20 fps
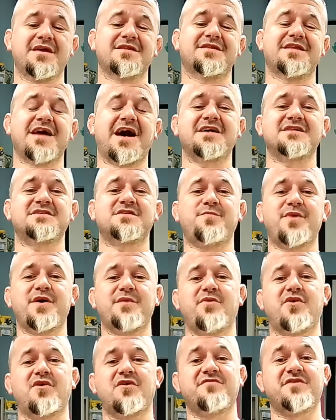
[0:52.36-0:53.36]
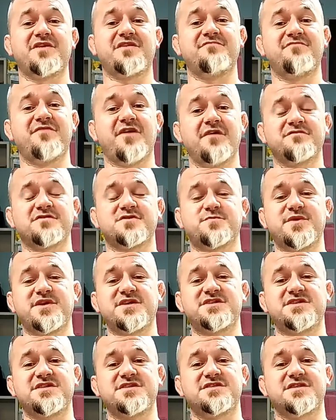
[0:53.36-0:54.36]
That is a bit more of an involved
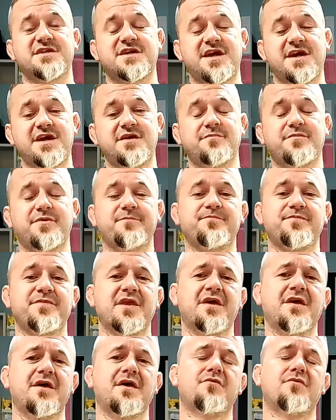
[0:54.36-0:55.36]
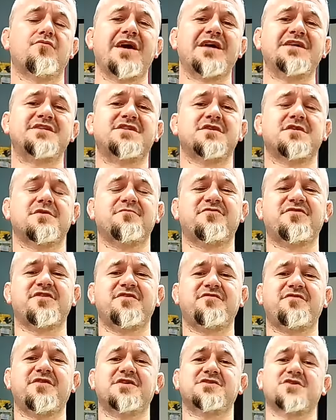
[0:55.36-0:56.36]
species to keep. Raising them for the
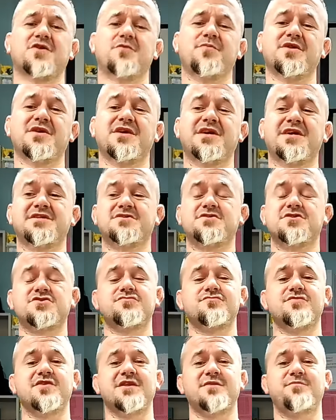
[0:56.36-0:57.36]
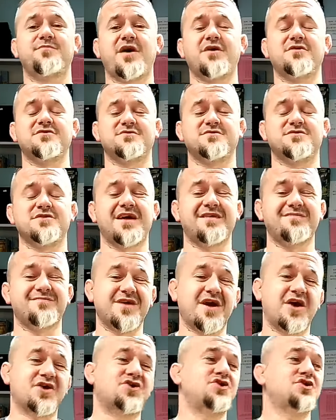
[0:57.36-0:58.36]
first couple of years doesn't really pose
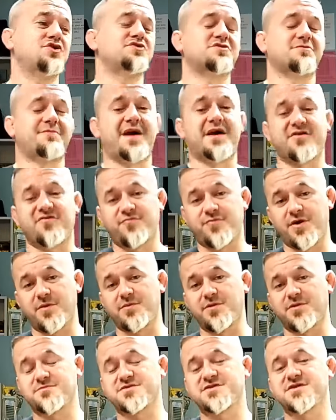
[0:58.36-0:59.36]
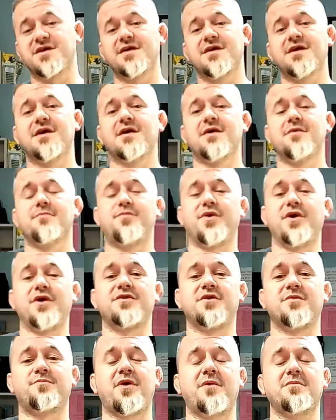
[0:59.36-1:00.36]
a huge amount of problems, but
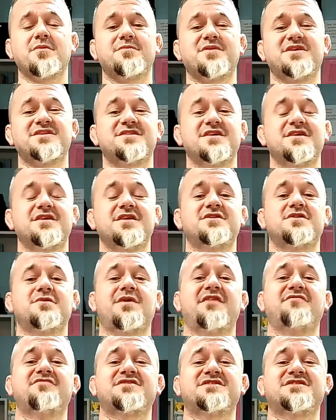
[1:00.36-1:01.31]
the problem is that they do have a